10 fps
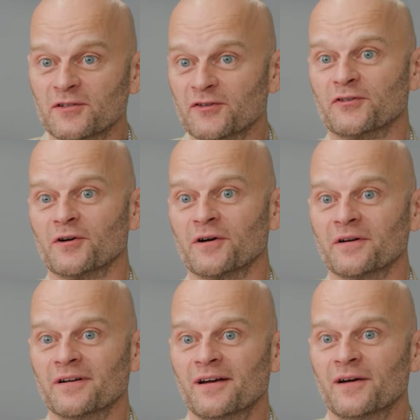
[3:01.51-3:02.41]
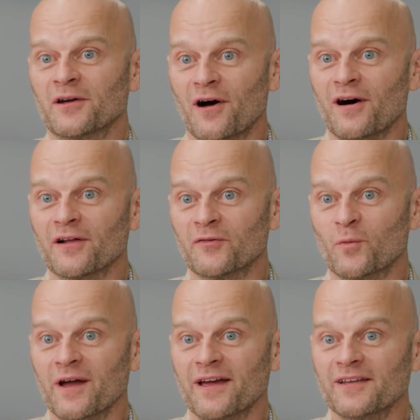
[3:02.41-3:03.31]
discern God's
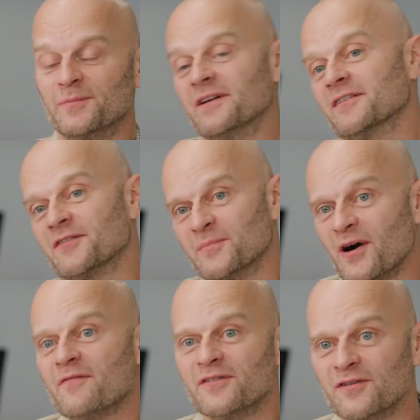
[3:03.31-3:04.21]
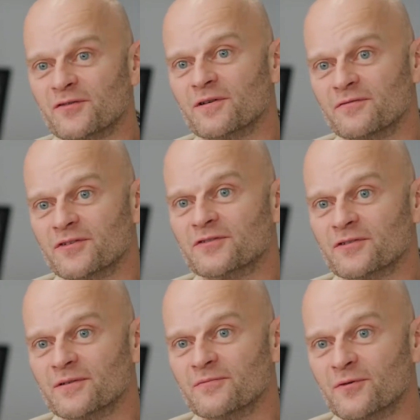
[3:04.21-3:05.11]
ways because the prophets have sort of
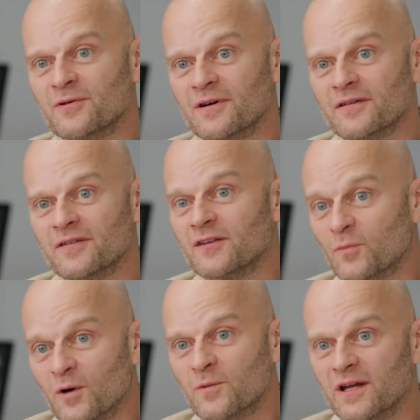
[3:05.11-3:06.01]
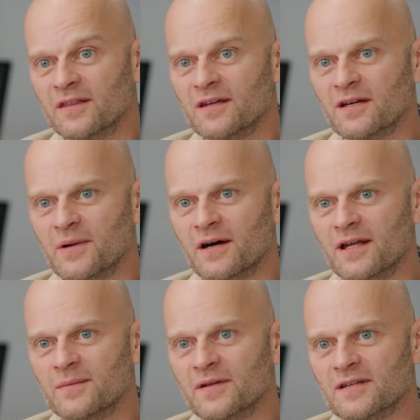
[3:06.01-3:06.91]
discerned them for us. That's one way to think about
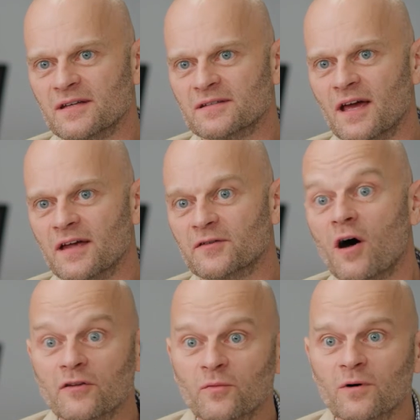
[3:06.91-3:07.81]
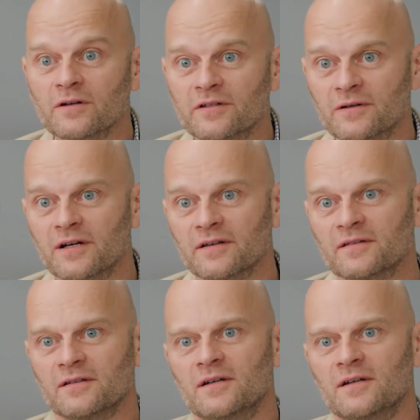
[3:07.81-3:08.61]
Amos as God's word to us.